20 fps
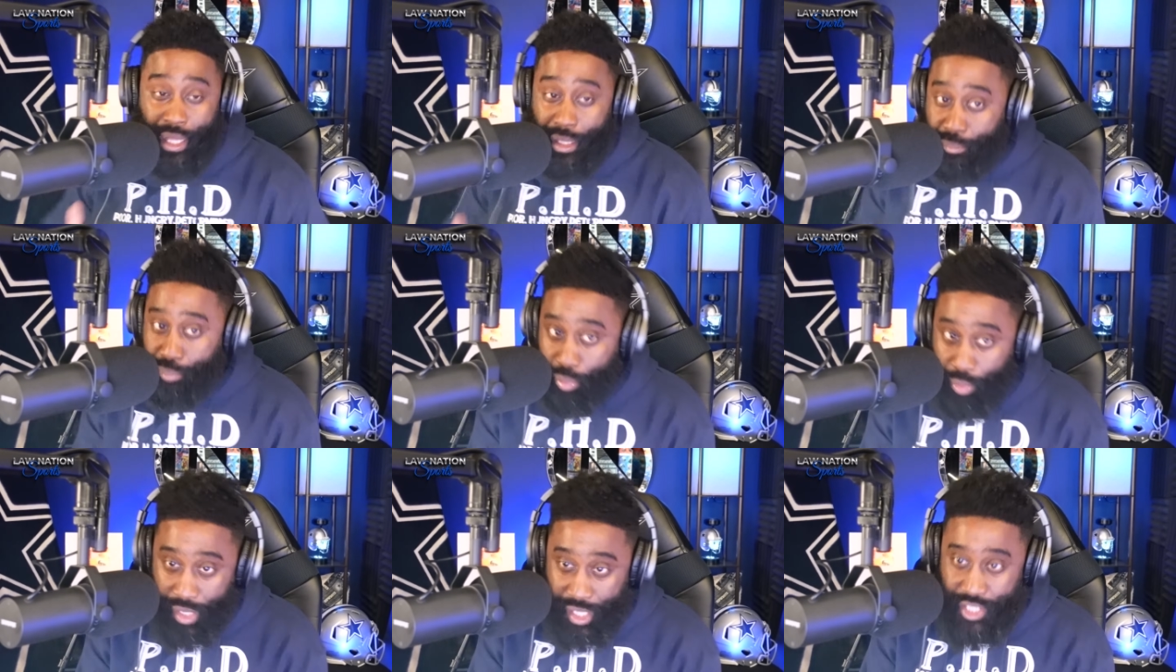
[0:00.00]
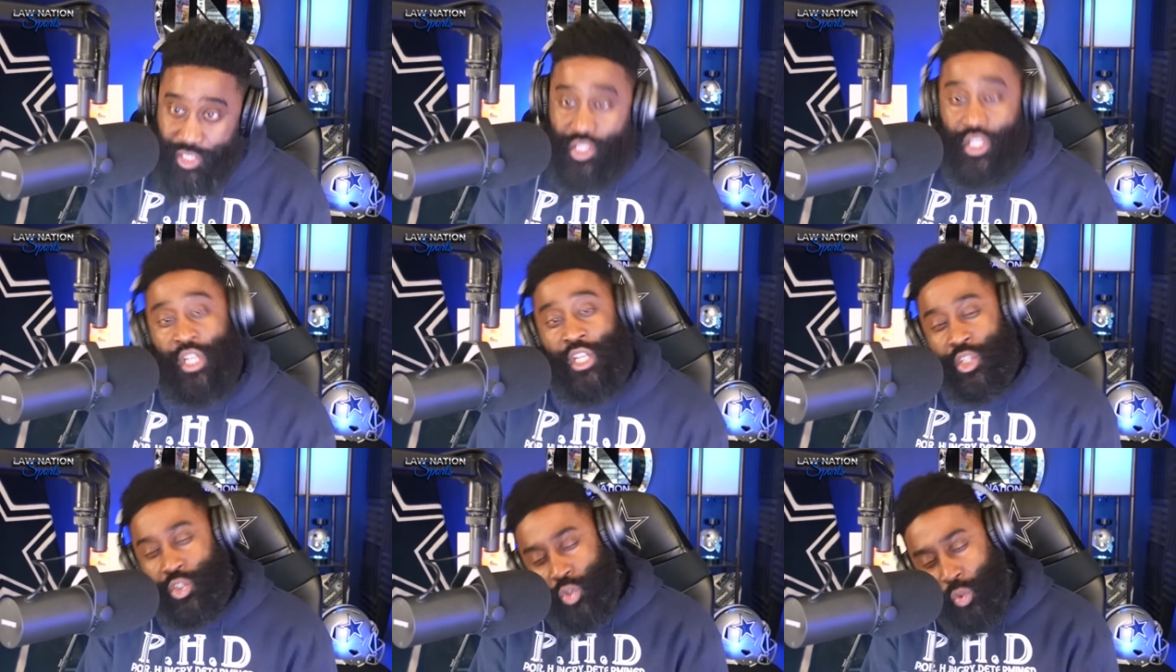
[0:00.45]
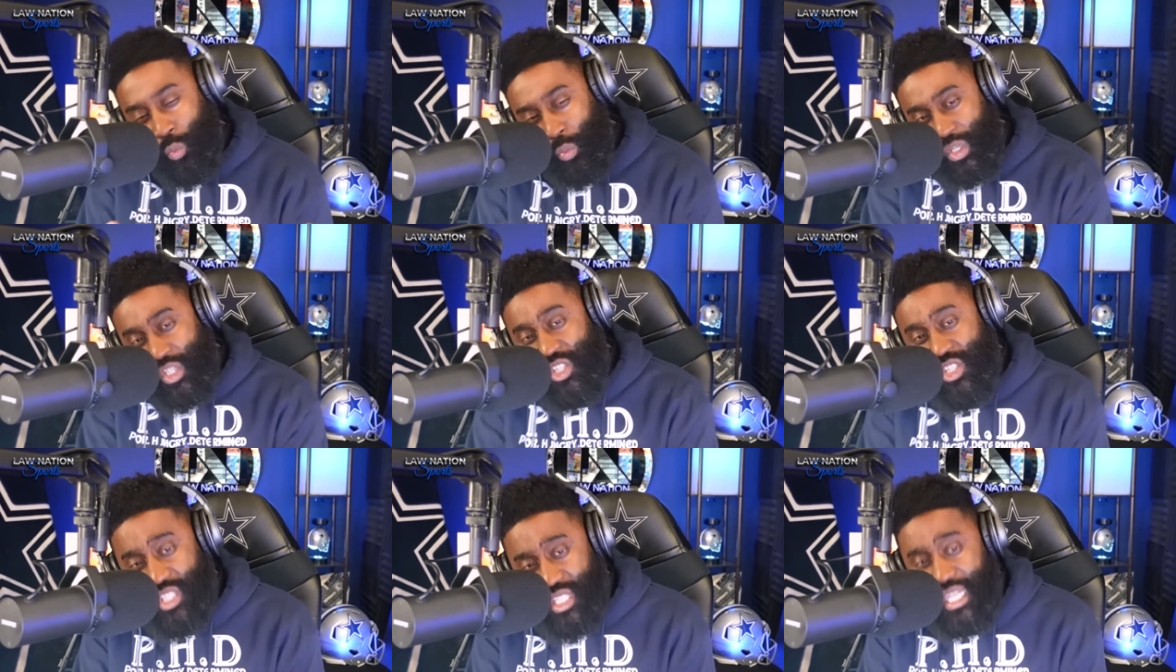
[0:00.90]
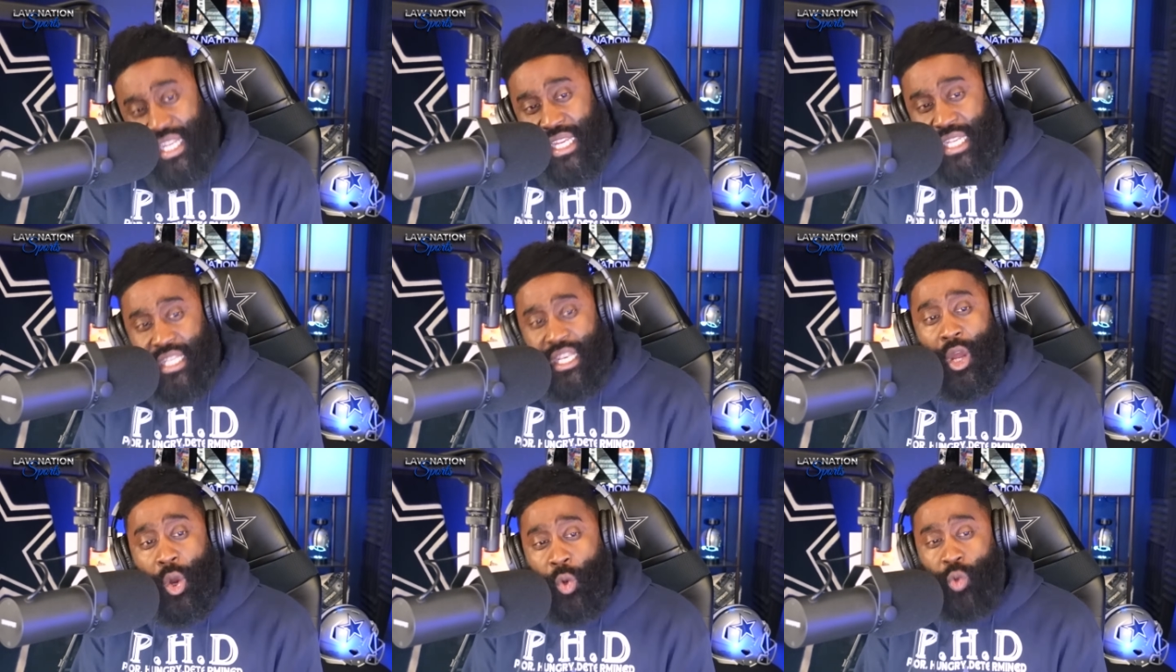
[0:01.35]
press. So we've
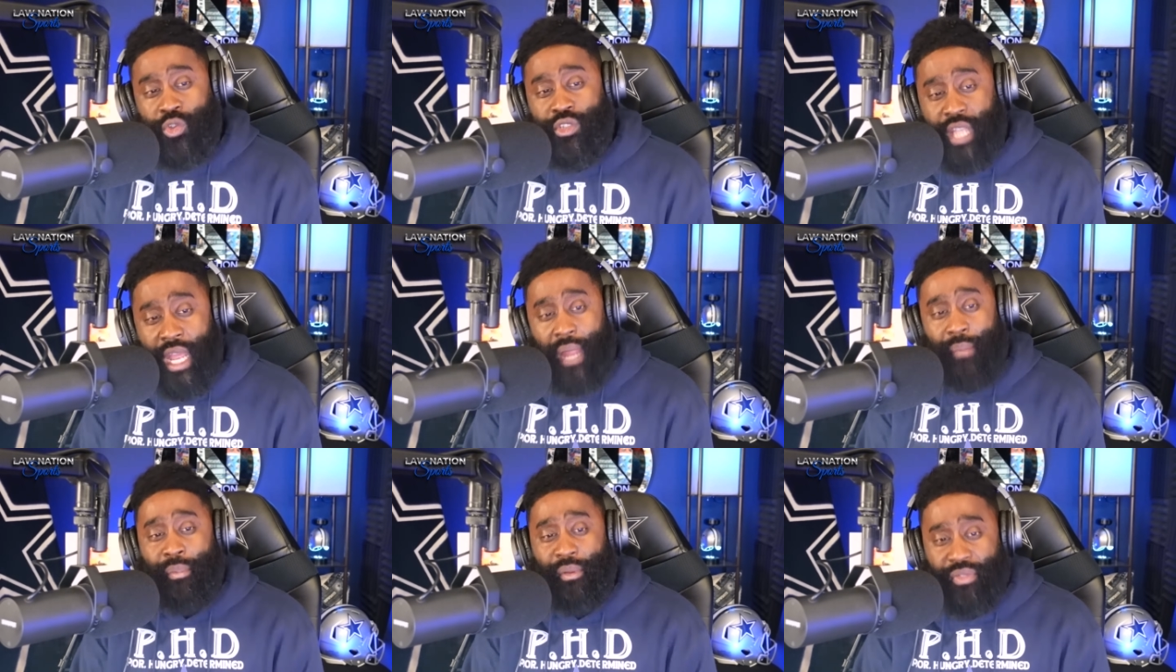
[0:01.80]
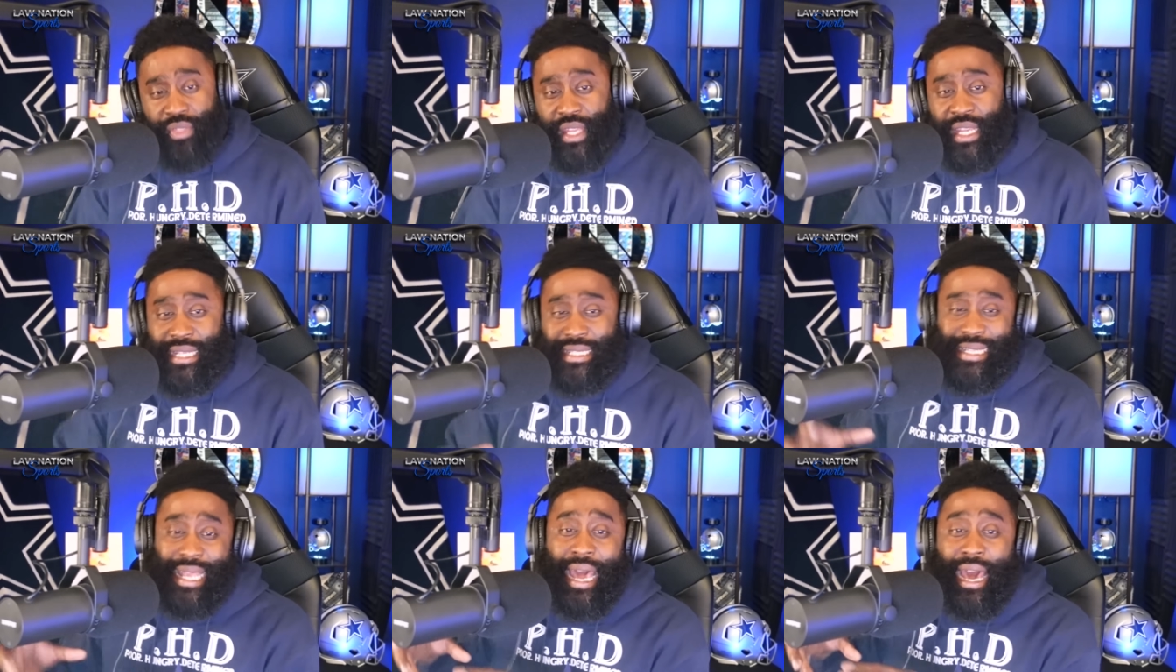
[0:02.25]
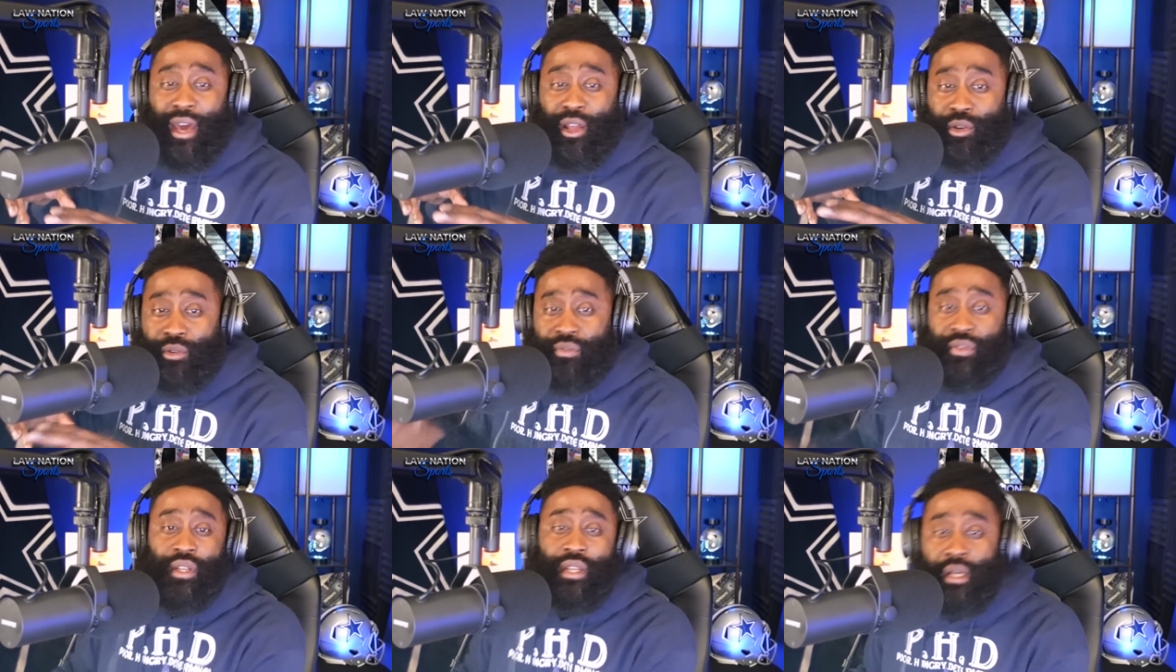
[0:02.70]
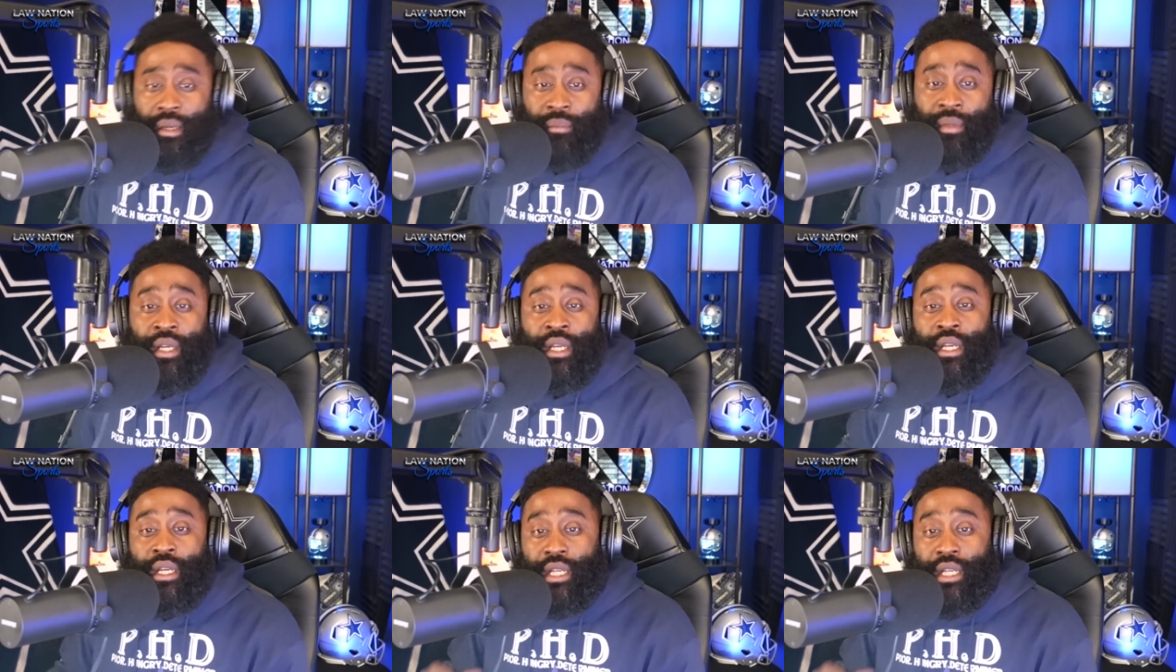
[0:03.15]
seen those type of things out of him.